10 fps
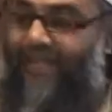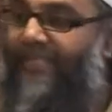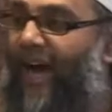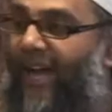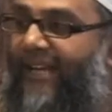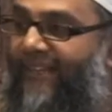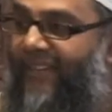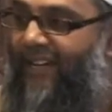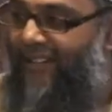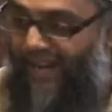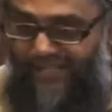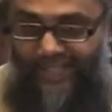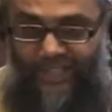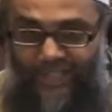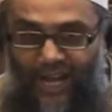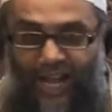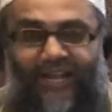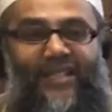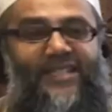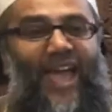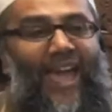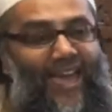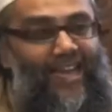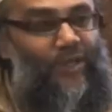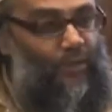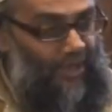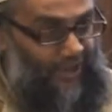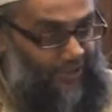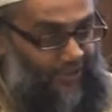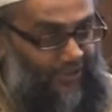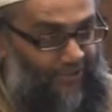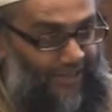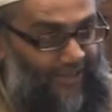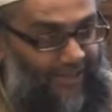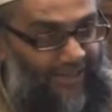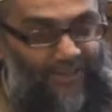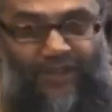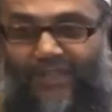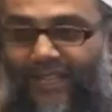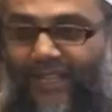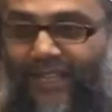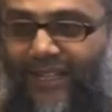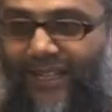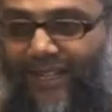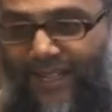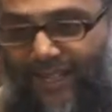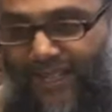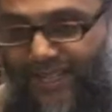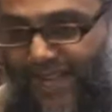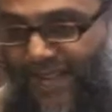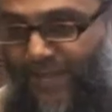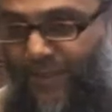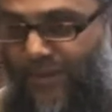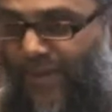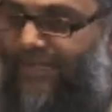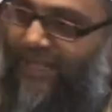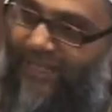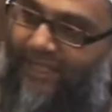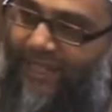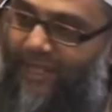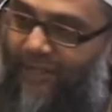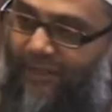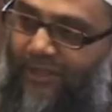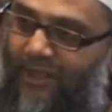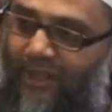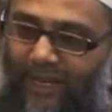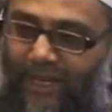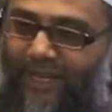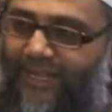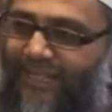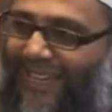He died in the year 90 Hijrah, and his age was 103. Not his age was 90, he died in 100.